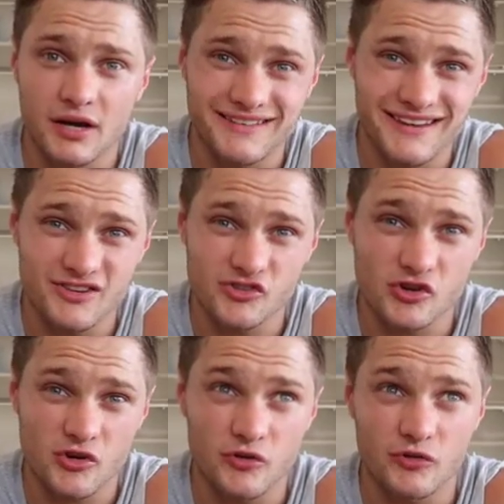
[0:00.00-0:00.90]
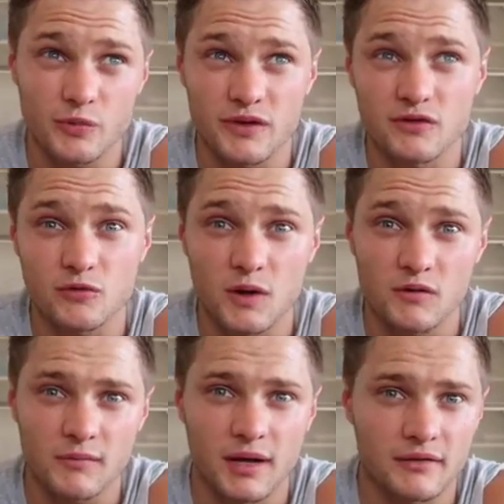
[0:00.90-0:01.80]
I had 10 shows within
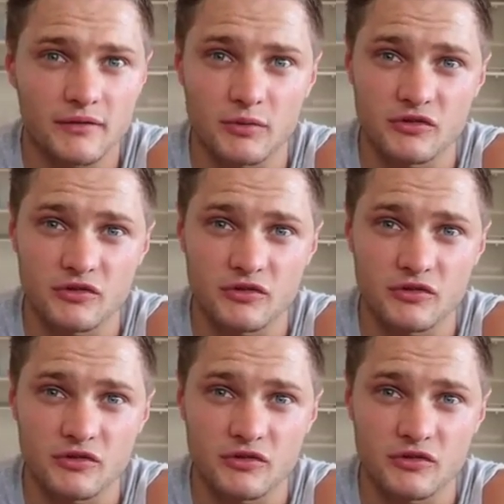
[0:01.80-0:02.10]
12 months,